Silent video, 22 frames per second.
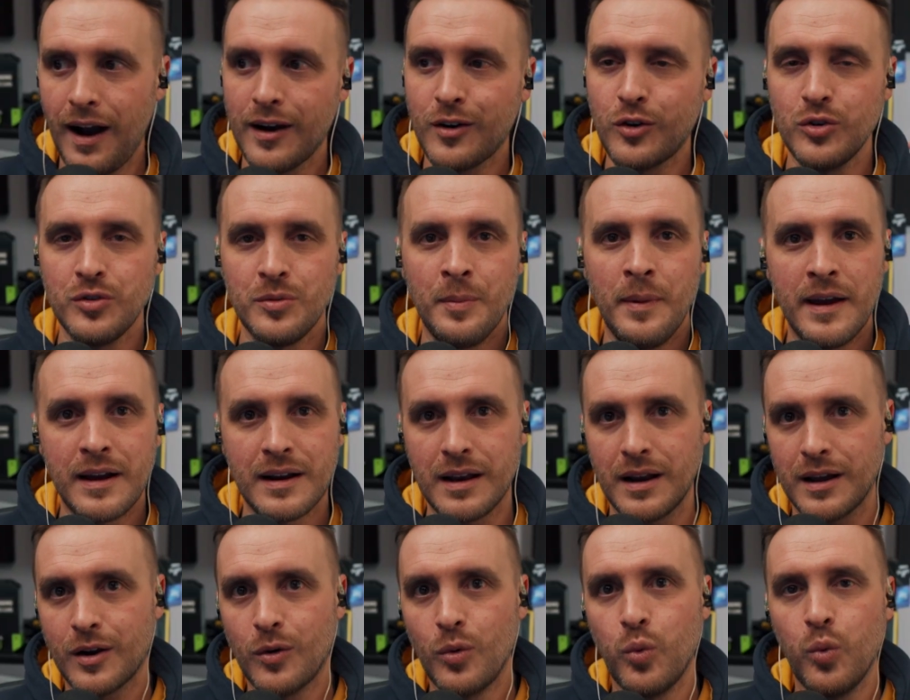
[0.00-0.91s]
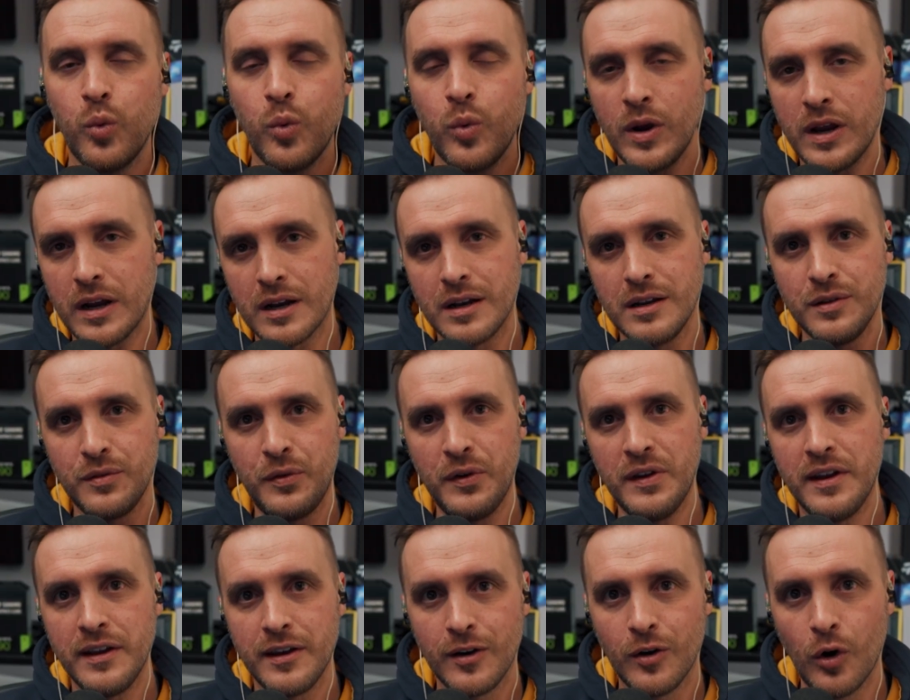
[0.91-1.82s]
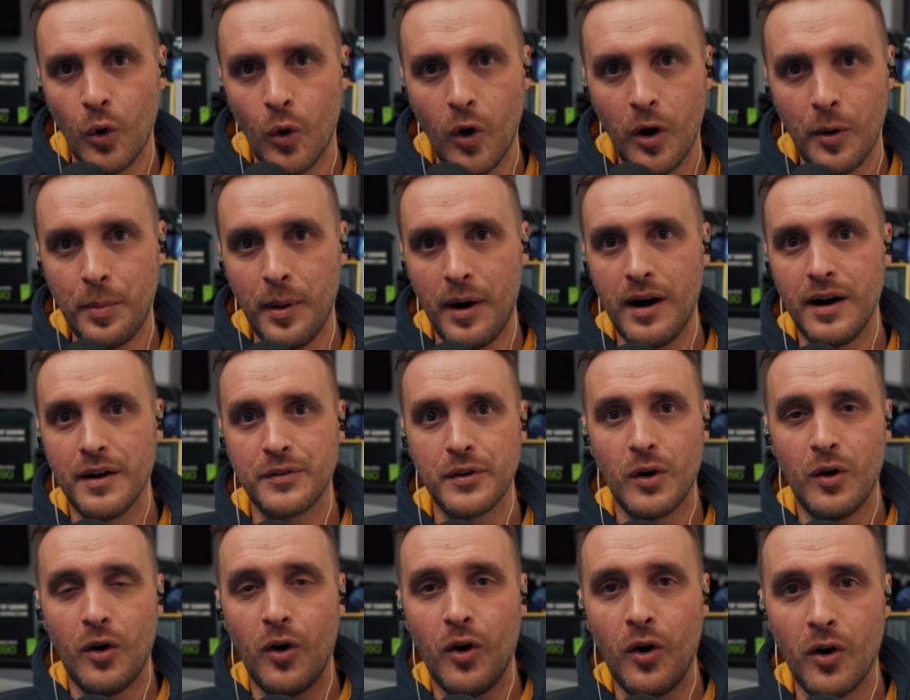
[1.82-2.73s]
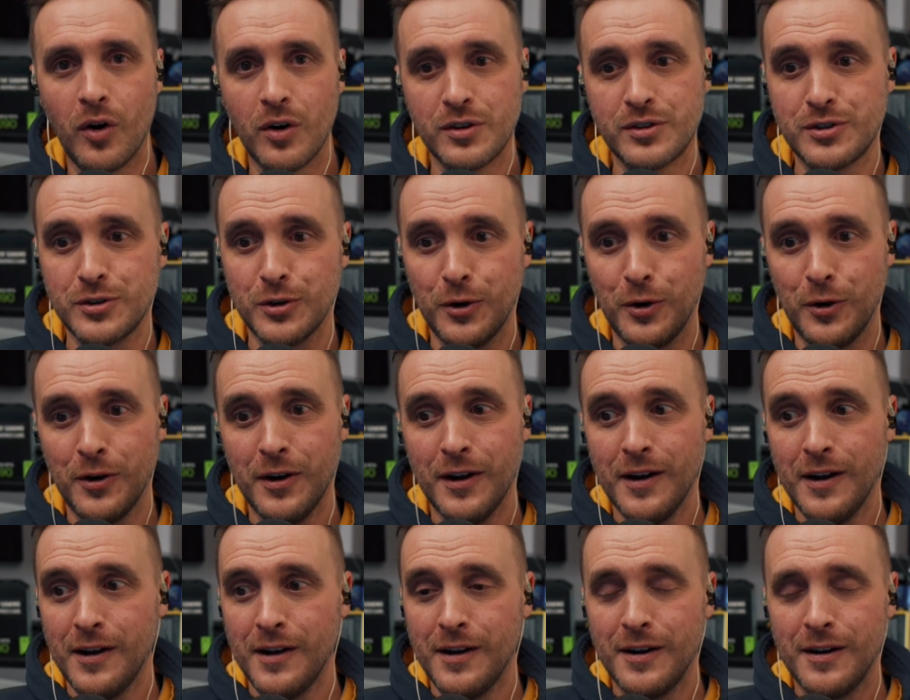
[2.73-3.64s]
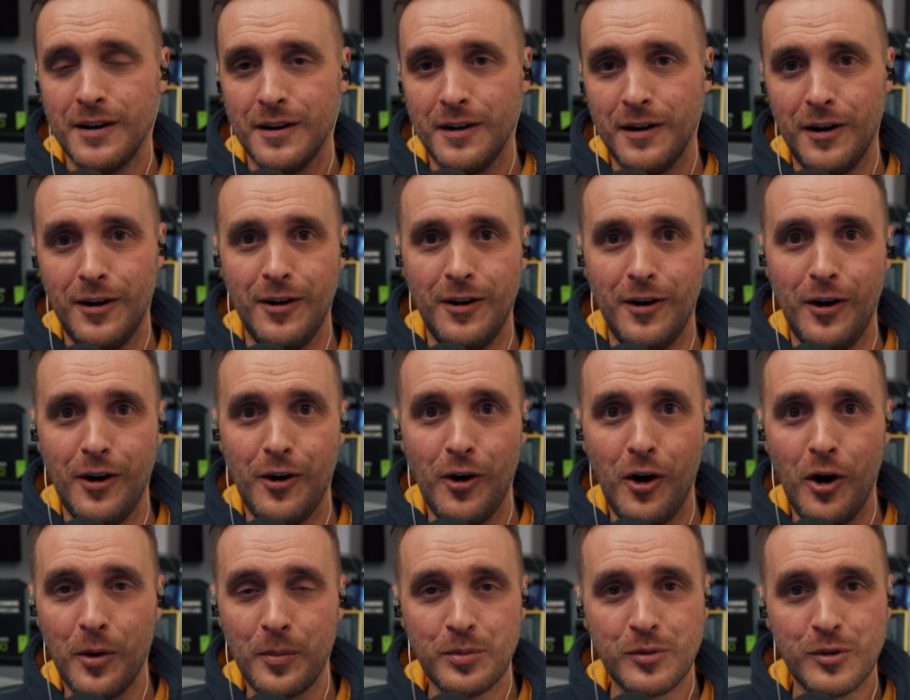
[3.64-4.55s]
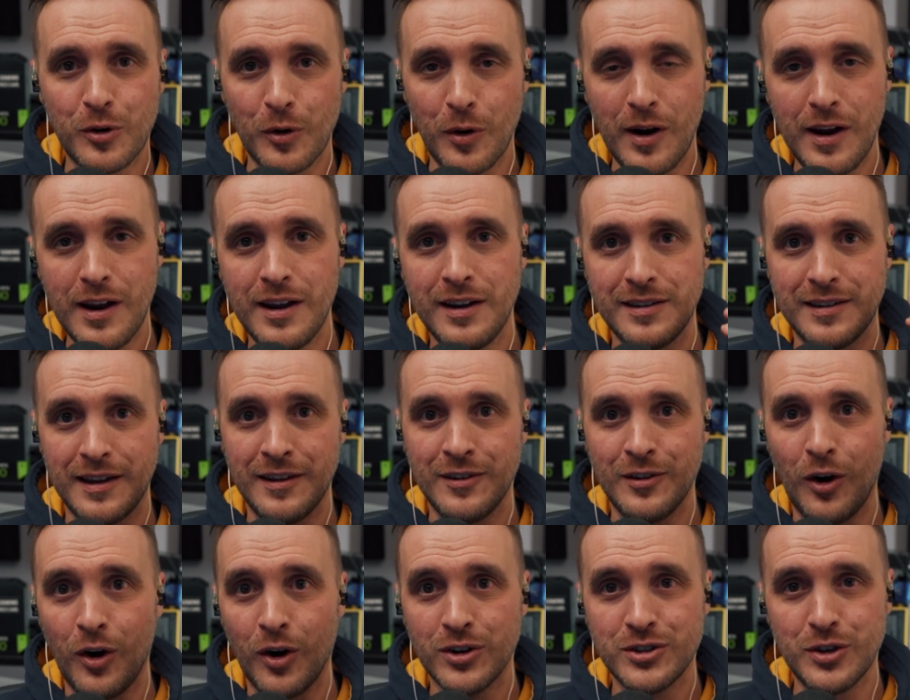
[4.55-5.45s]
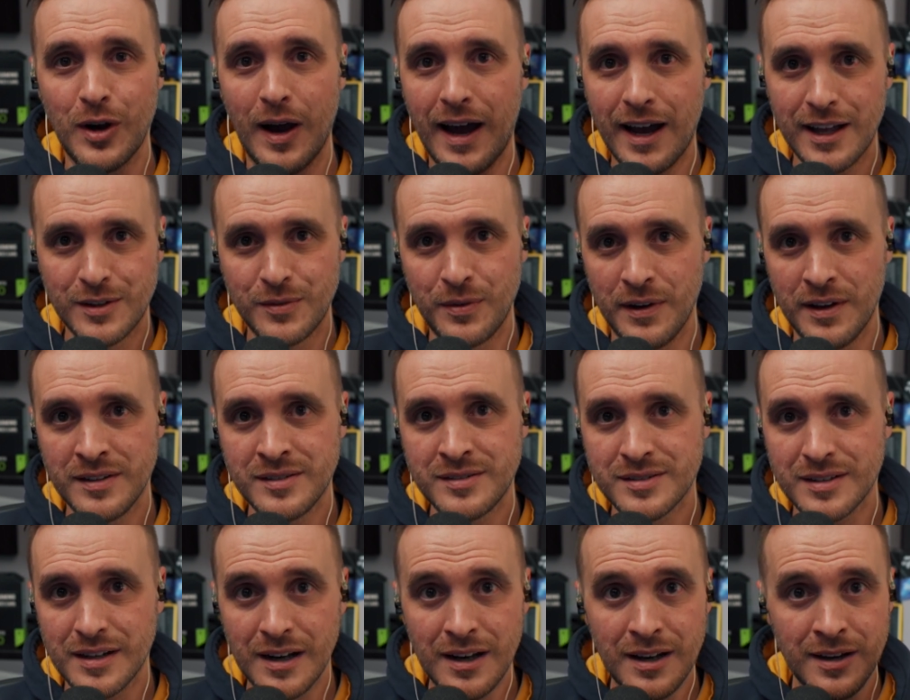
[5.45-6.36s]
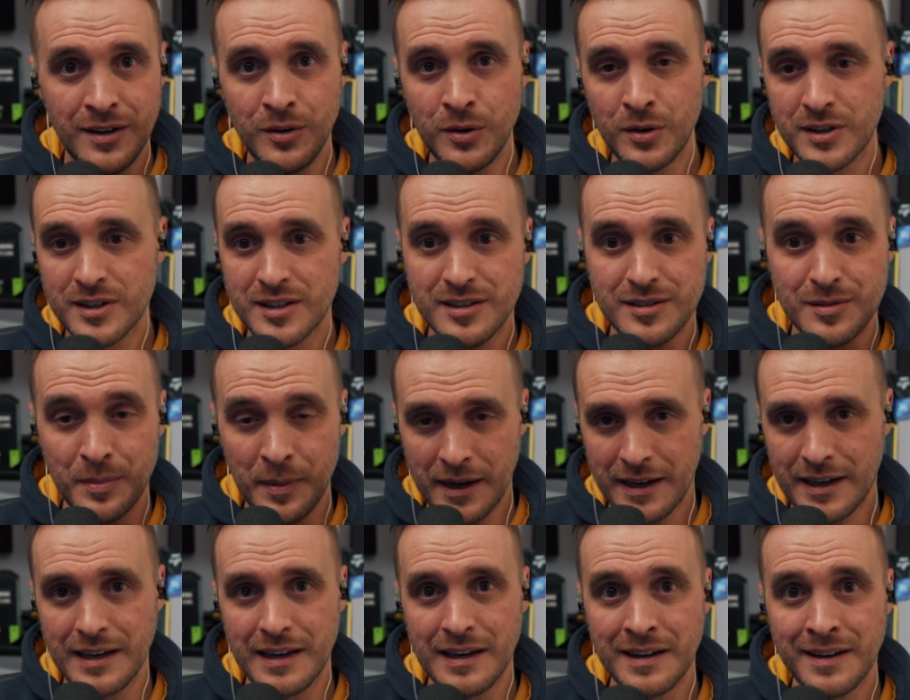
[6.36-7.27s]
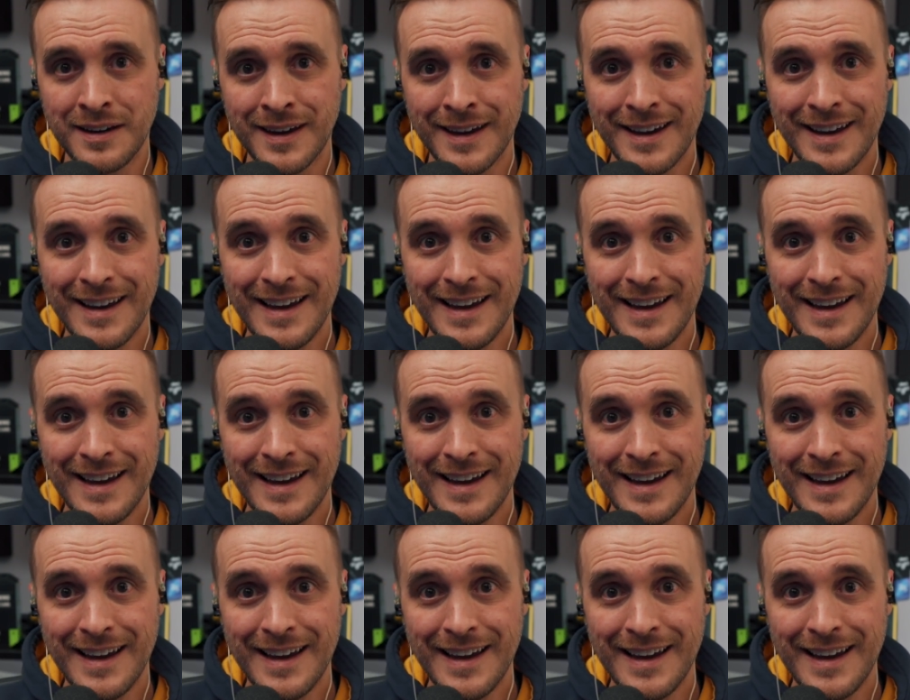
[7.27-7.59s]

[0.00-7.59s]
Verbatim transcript: could make like weekly video about all the uh, upgrade and all the advance Linux is making.